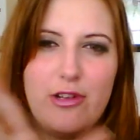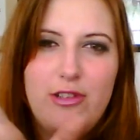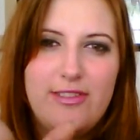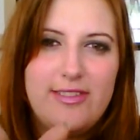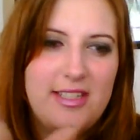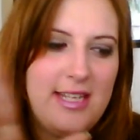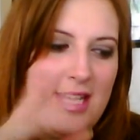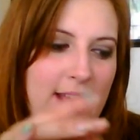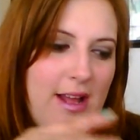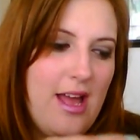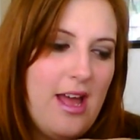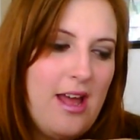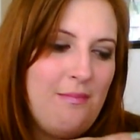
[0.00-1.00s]
fruits in
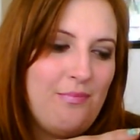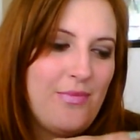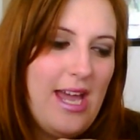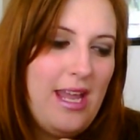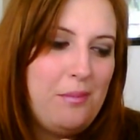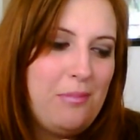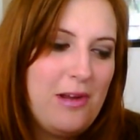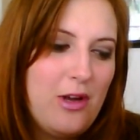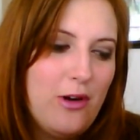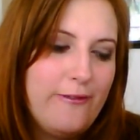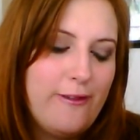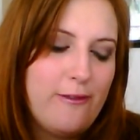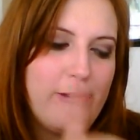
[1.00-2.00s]
it,
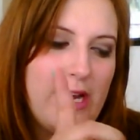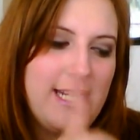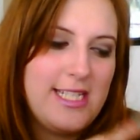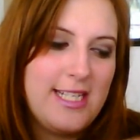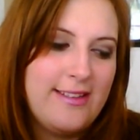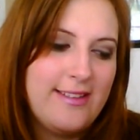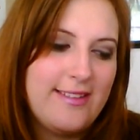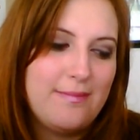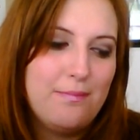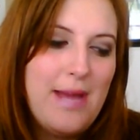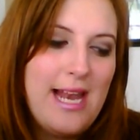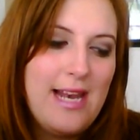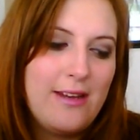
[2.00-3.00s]
apricot for radiance,
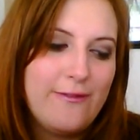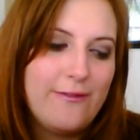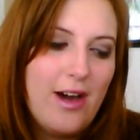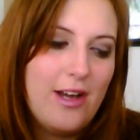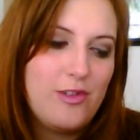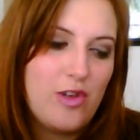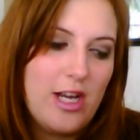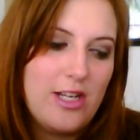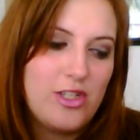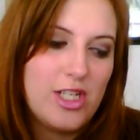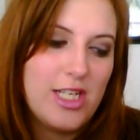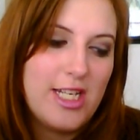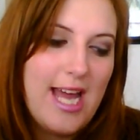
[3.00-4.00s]
melon for
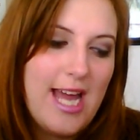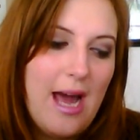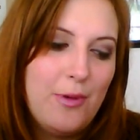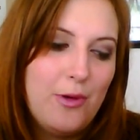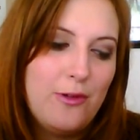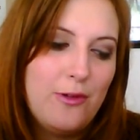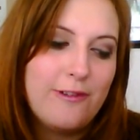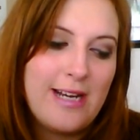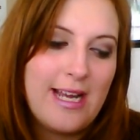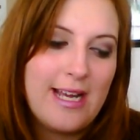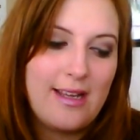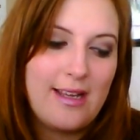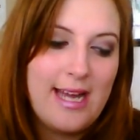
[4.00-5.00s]
hydration, apple for
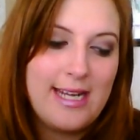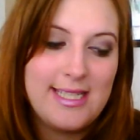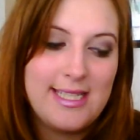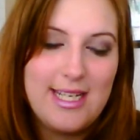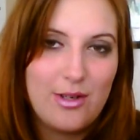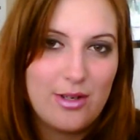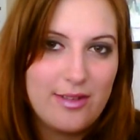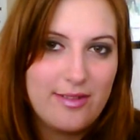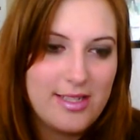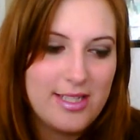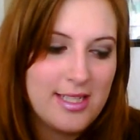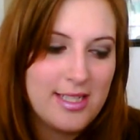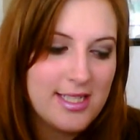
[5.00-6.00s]
an
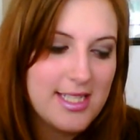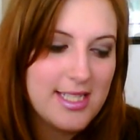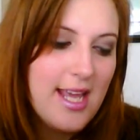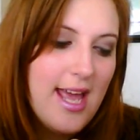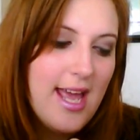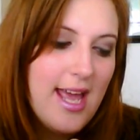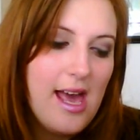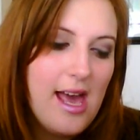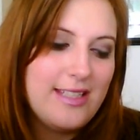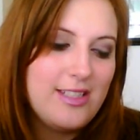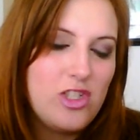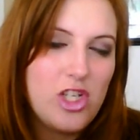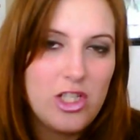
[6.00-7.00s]
antioxidant,
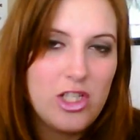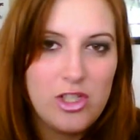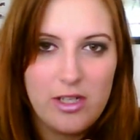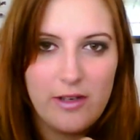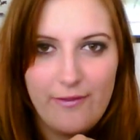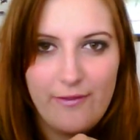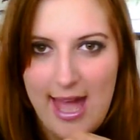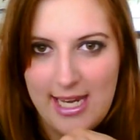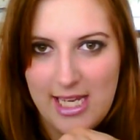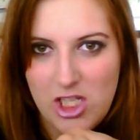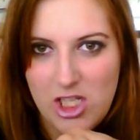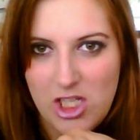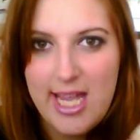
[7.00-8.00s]
and ginger for
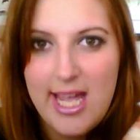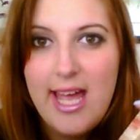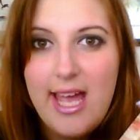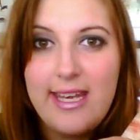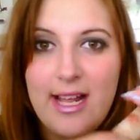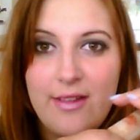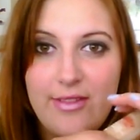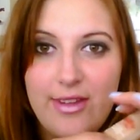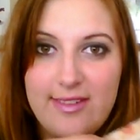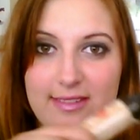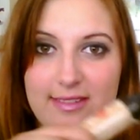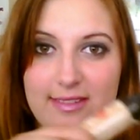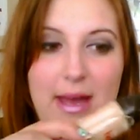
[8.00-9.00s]
energy. Now
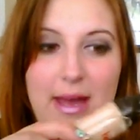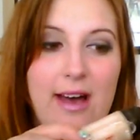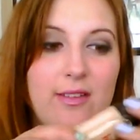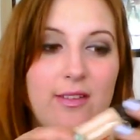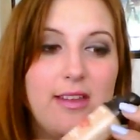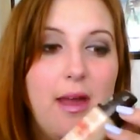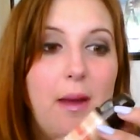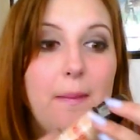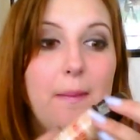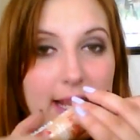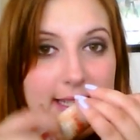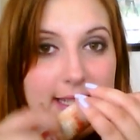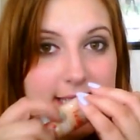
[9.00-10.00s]
this smells
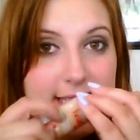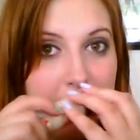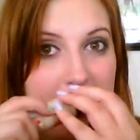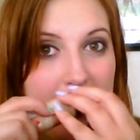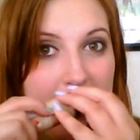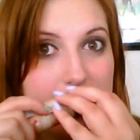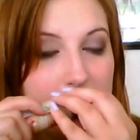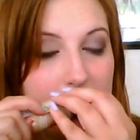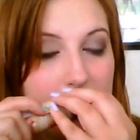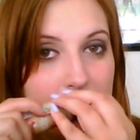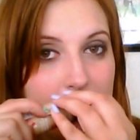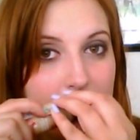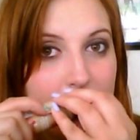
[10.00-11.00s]
bloody
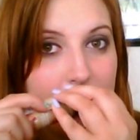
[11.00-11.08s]
amazing.